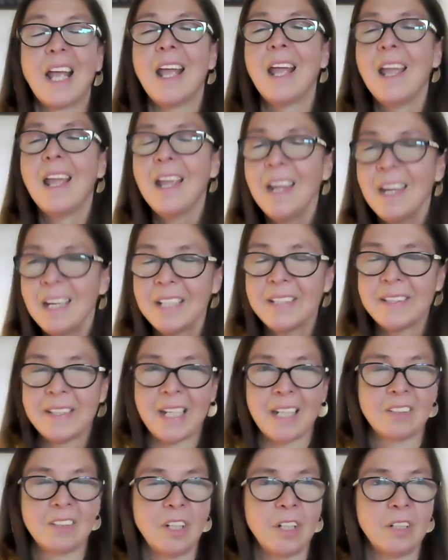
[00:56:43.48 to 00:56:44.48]
any
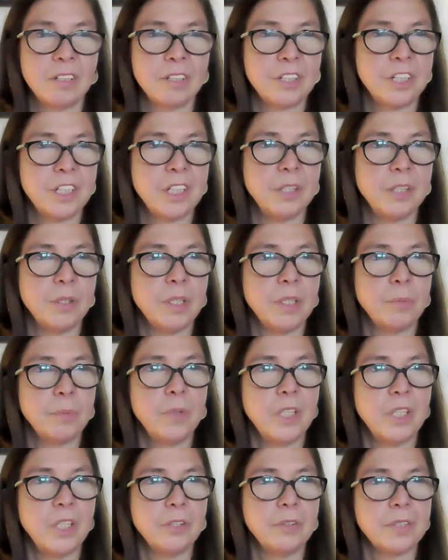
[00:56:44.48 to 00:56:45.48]
technology
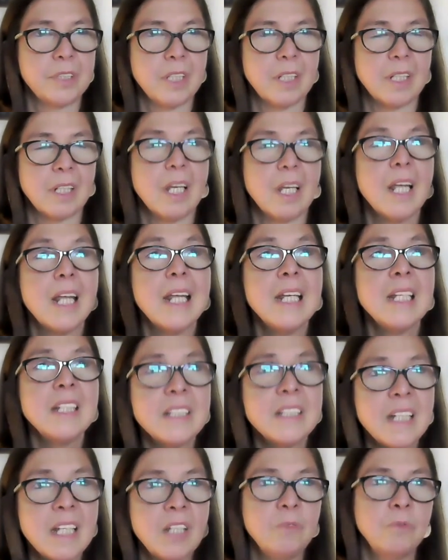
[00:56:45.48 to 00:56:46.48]
we're using,
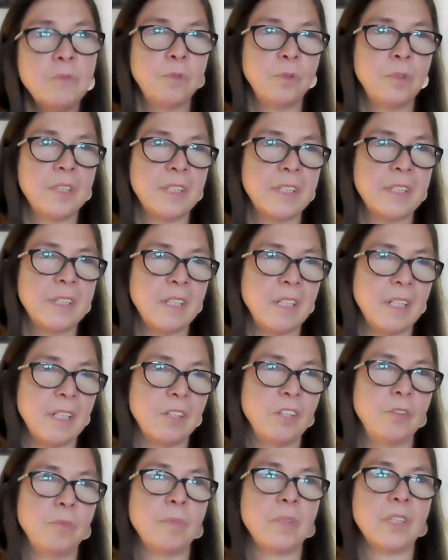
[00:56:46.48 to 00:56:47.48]
is influencing
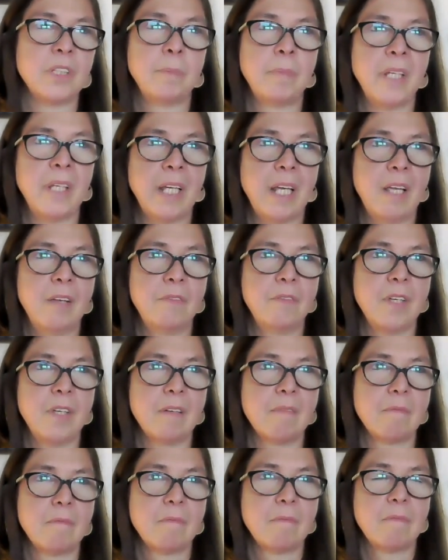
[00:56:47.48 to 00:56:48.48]
human behavior.
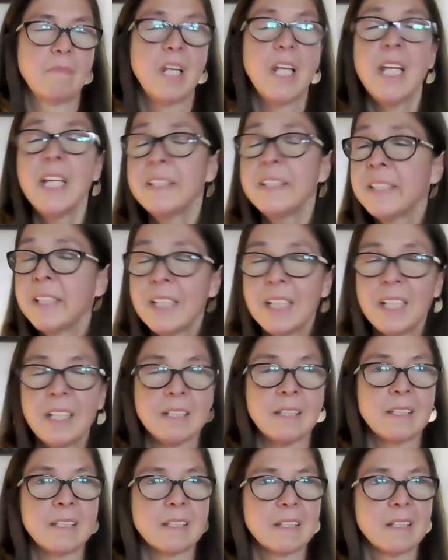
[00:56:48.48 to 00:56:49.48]
It
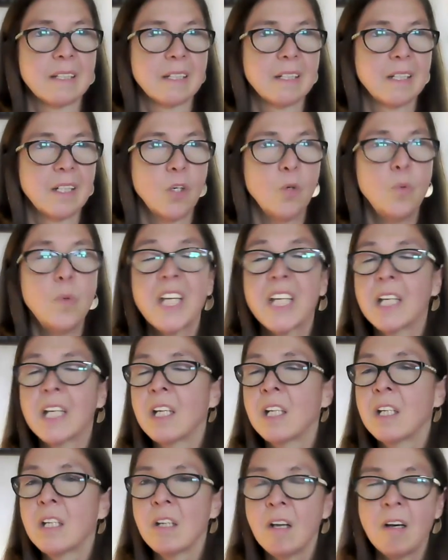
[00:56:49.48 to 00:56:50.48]
is. We
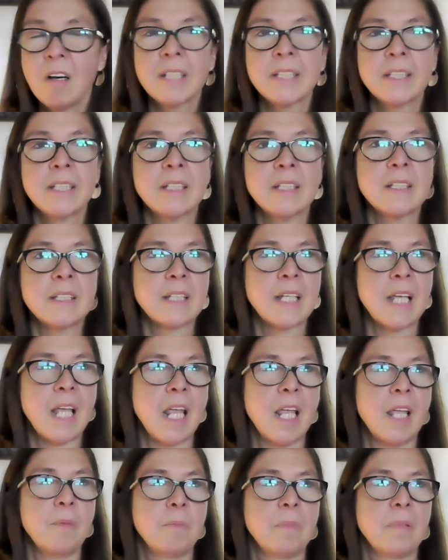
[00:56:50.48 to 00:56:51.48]
cannot
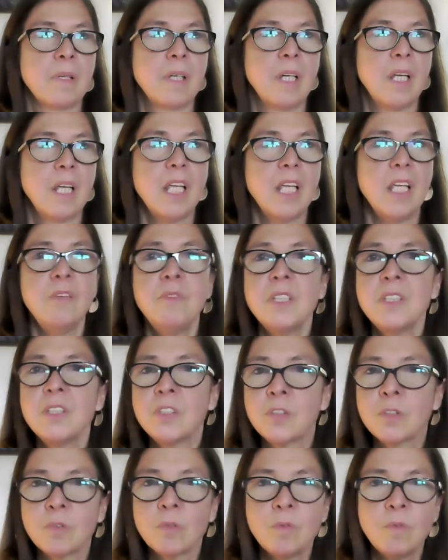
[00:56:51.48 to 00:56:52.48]
escape. Even
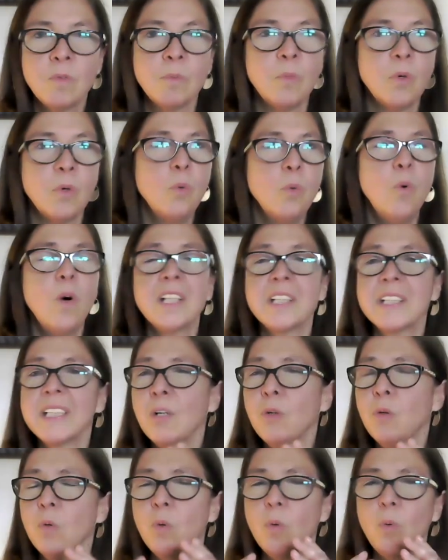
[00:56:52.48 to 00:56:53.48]
Zoom, what,
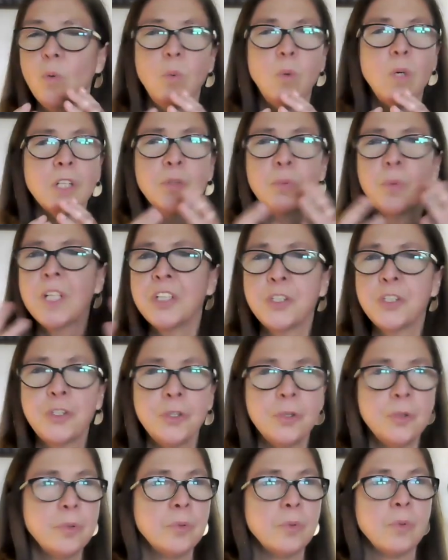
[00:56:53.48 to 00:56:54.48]
what we
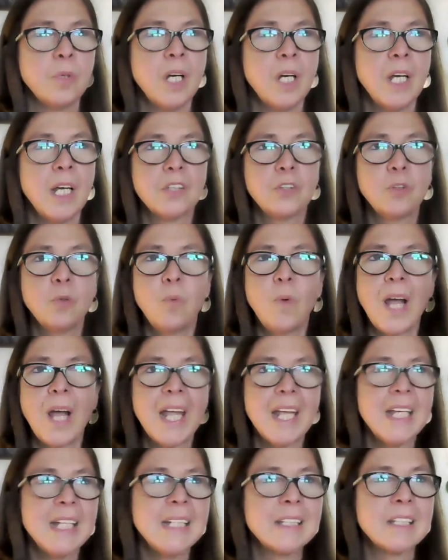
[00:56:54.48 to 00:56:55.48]
do, the
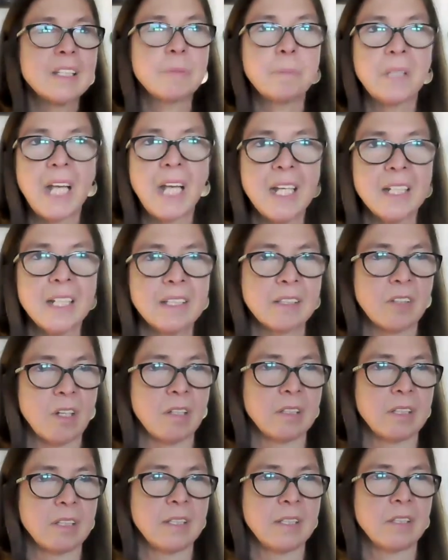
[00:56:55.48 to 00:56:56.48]
way it's placed
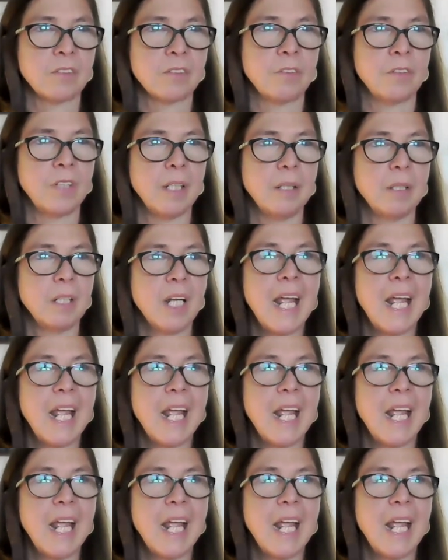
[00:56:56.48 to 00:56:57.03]
on the screen,